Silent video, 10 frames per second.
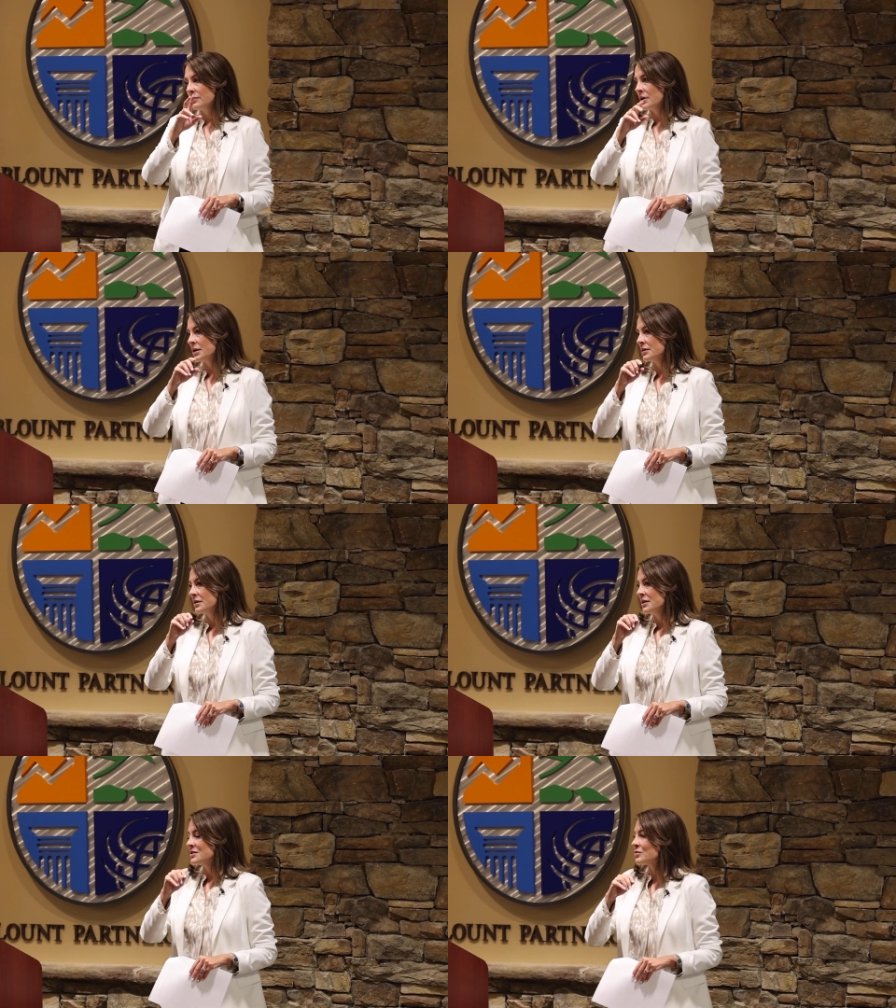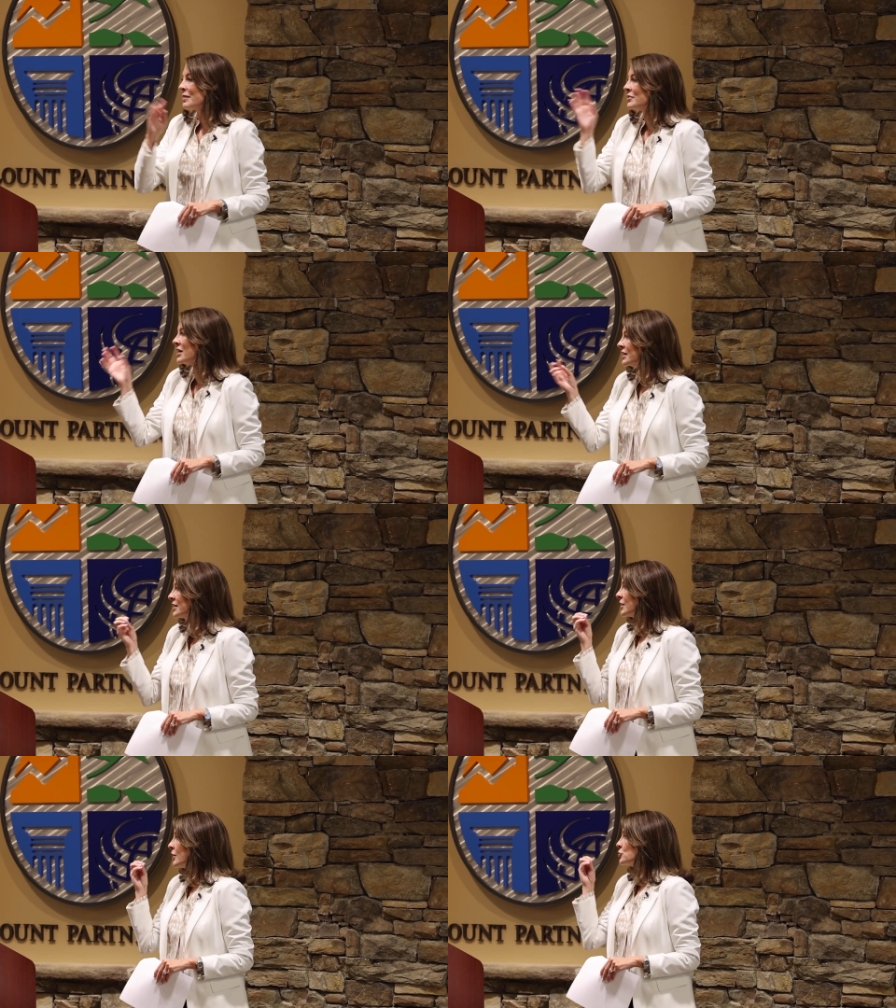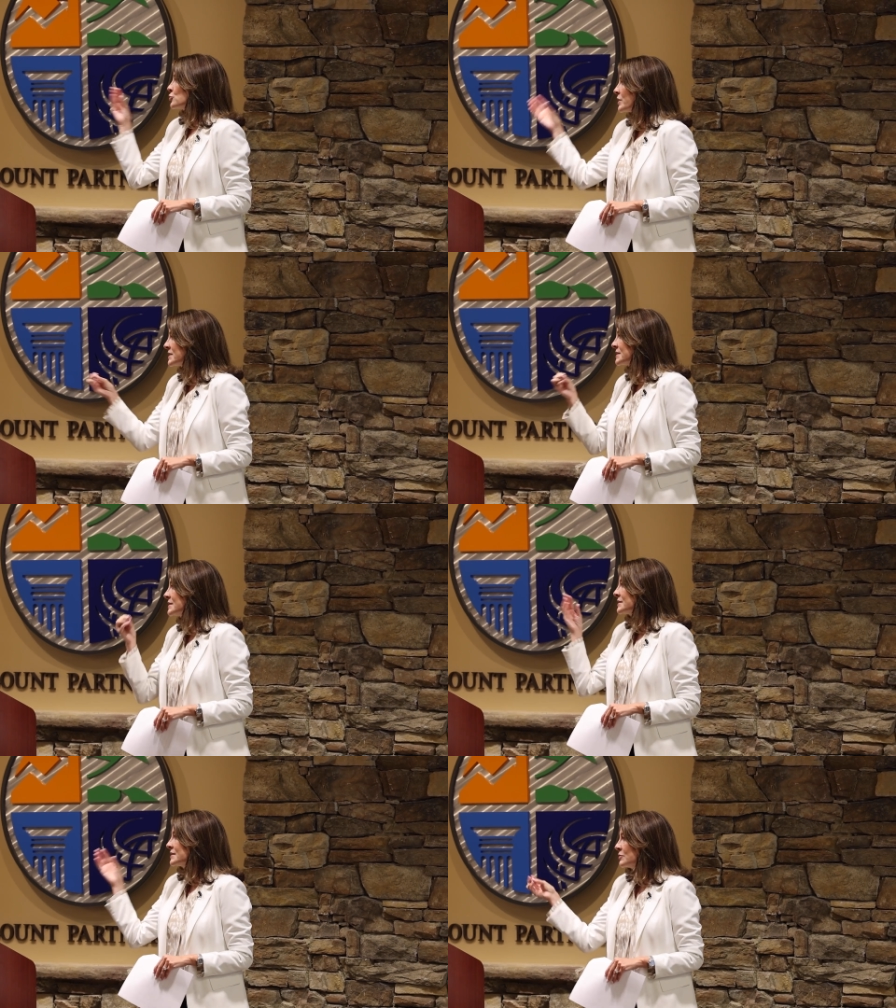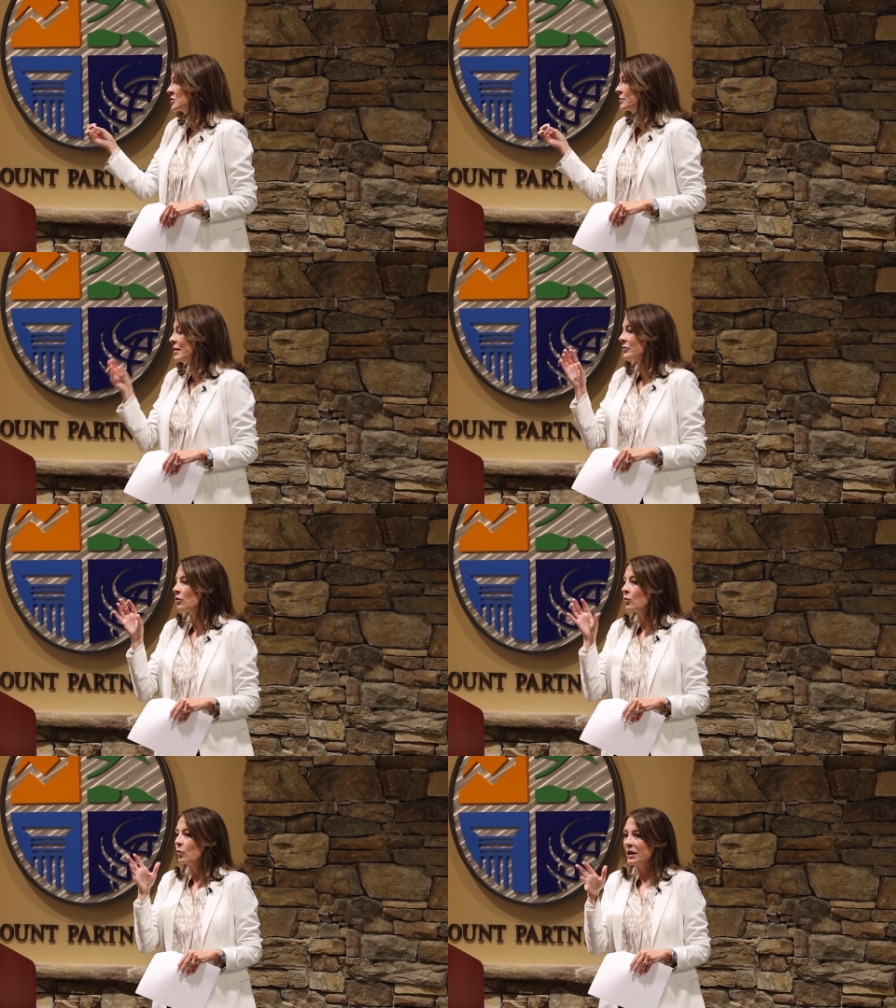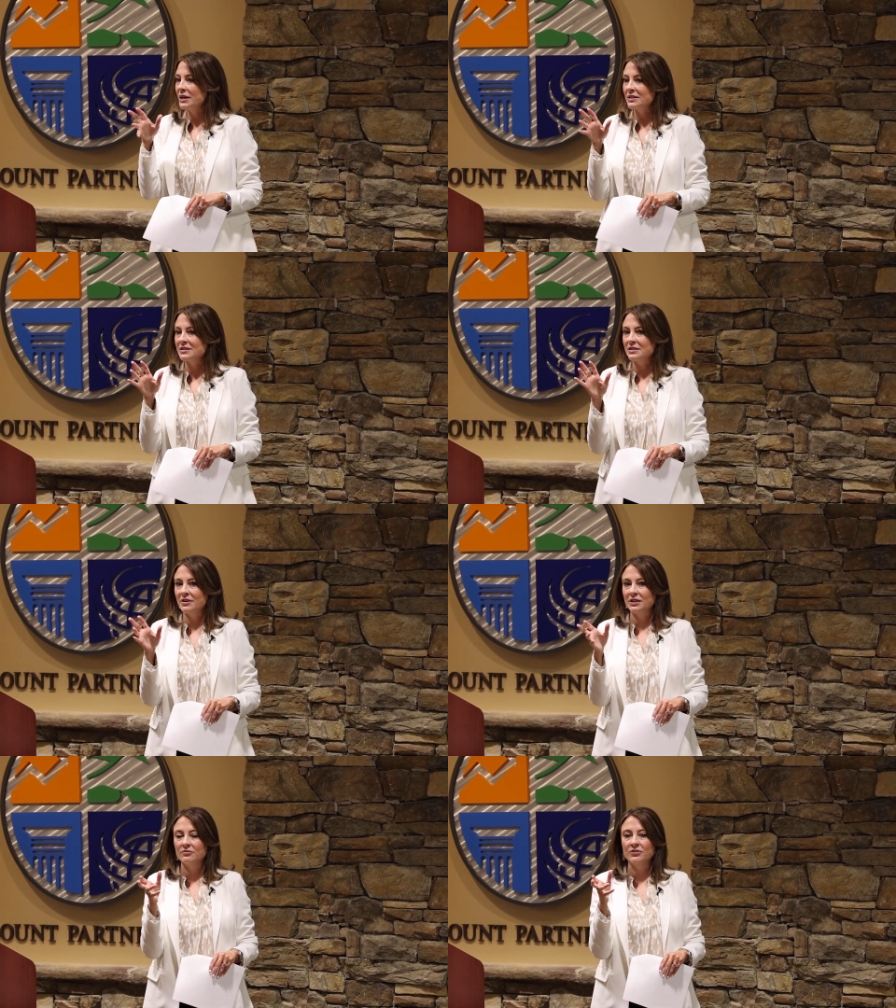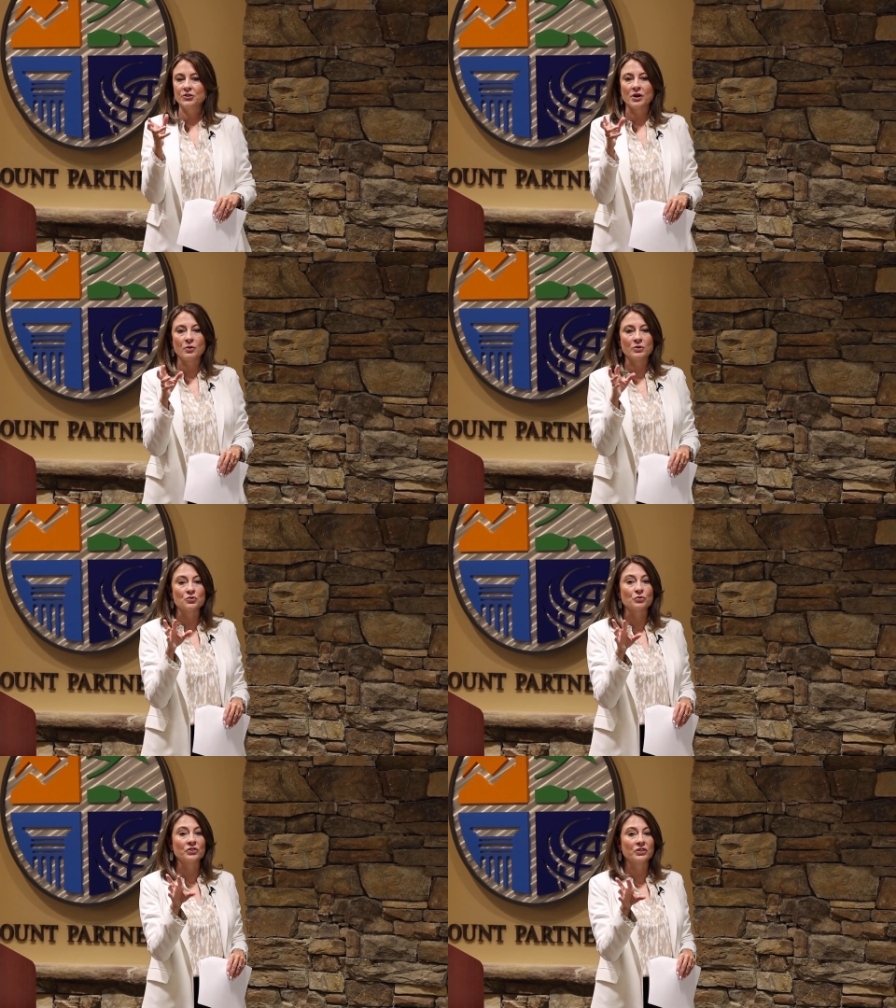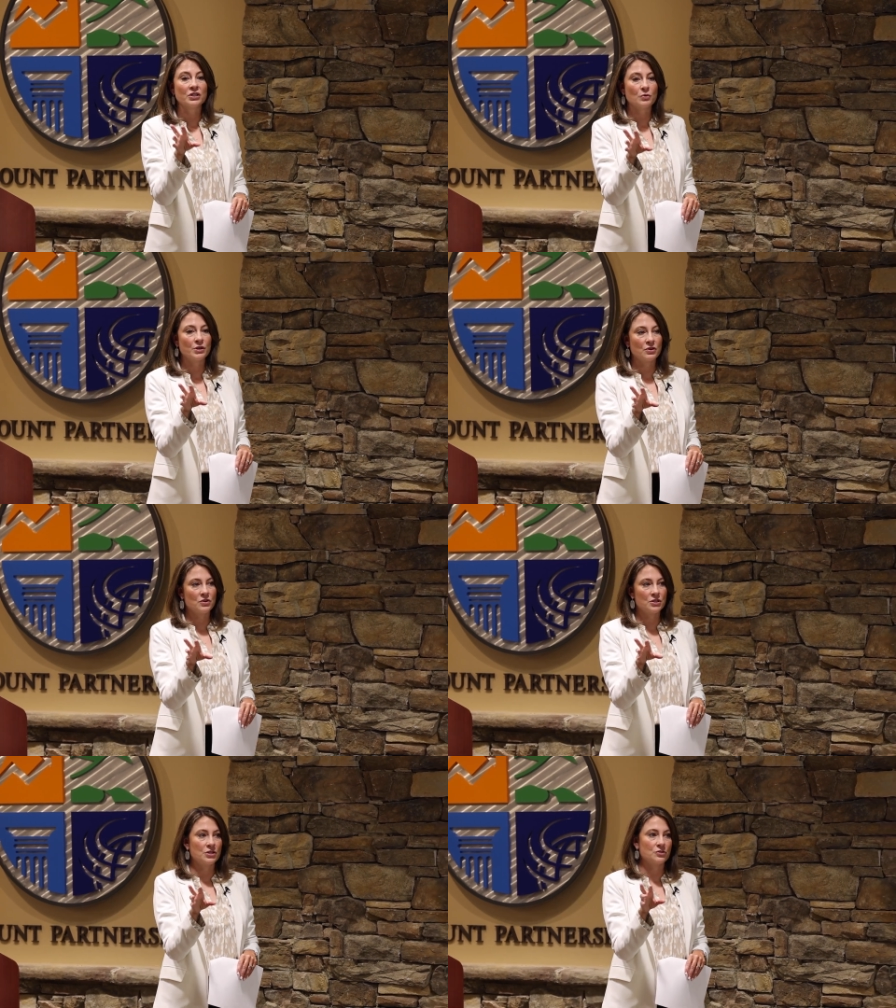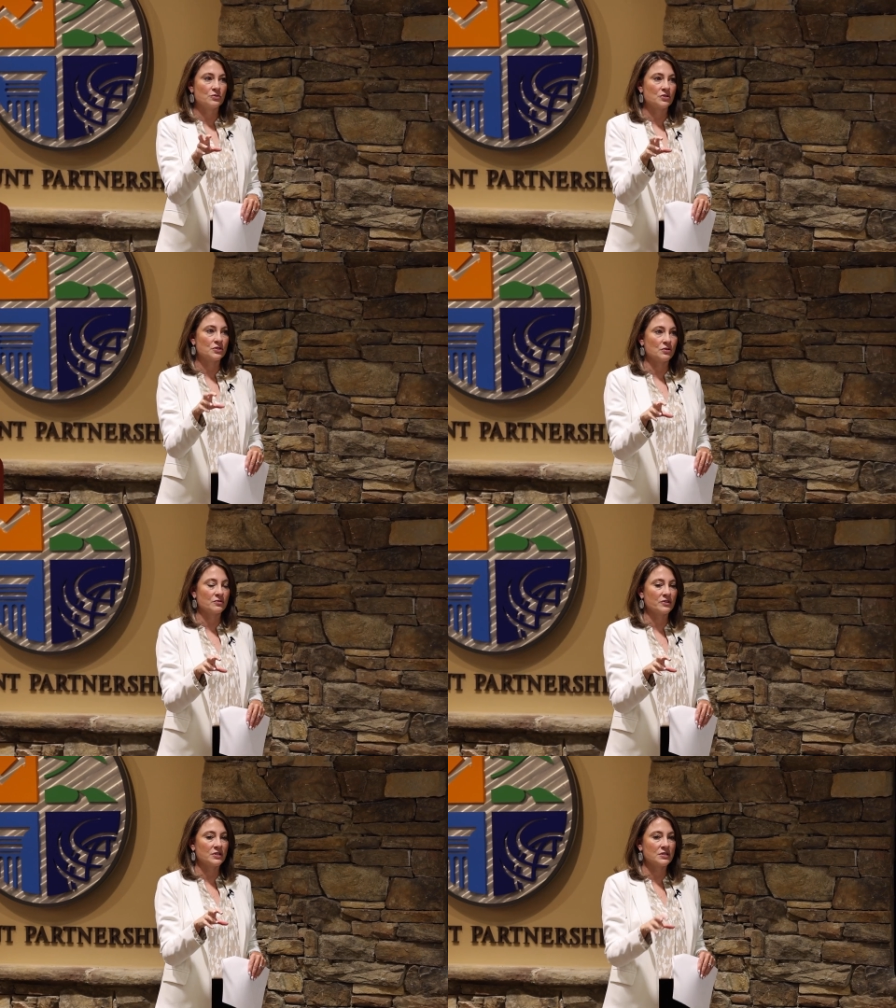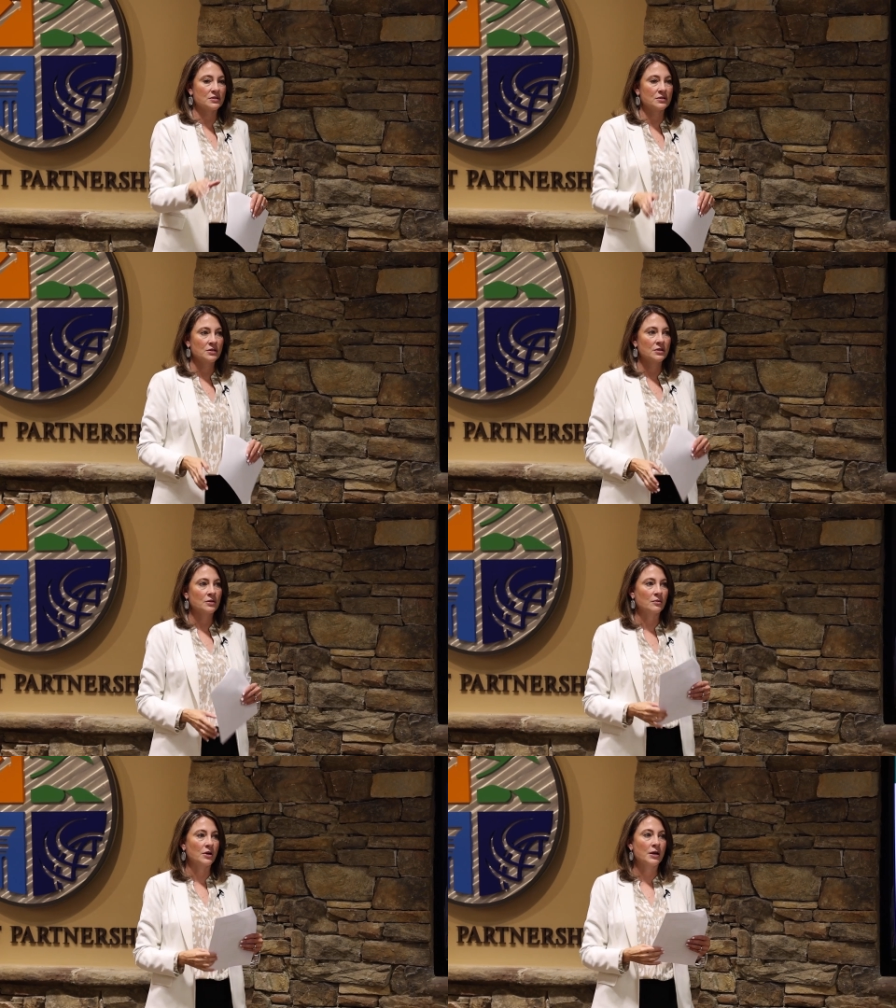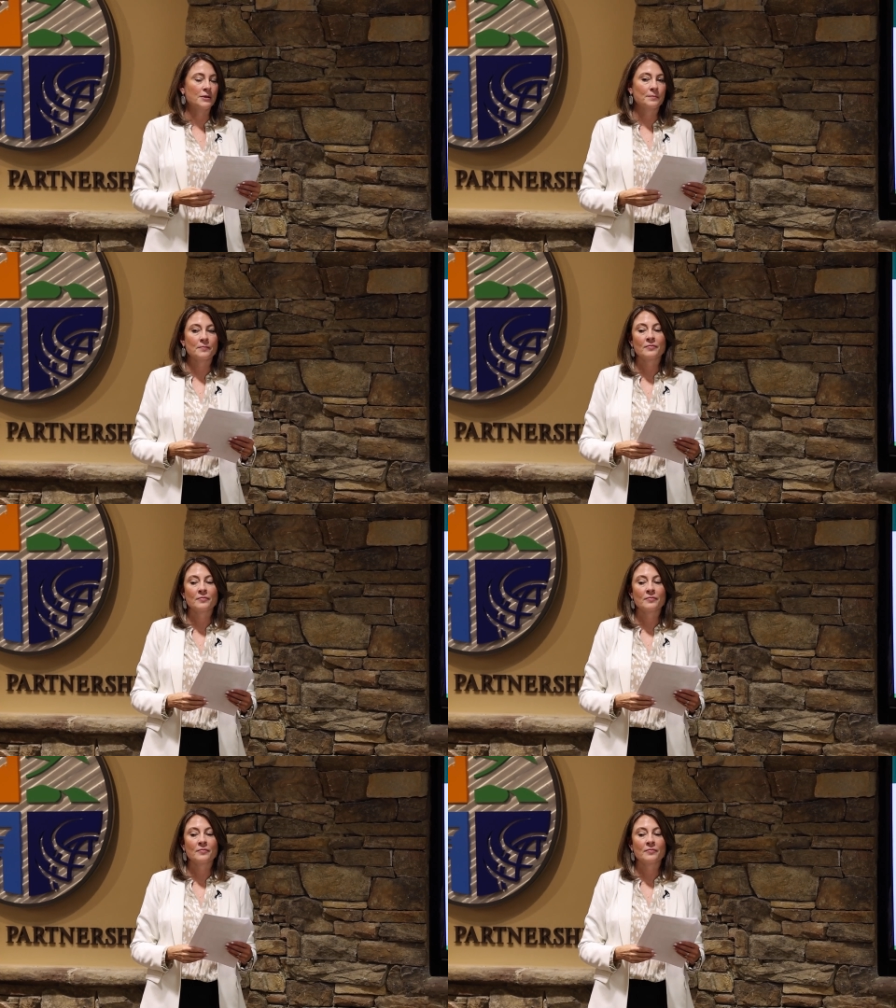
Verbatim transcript: right? So I'm not gonna address the symptom. I'm gonna wait and see if I can figure out what's really going on under the surface, okay?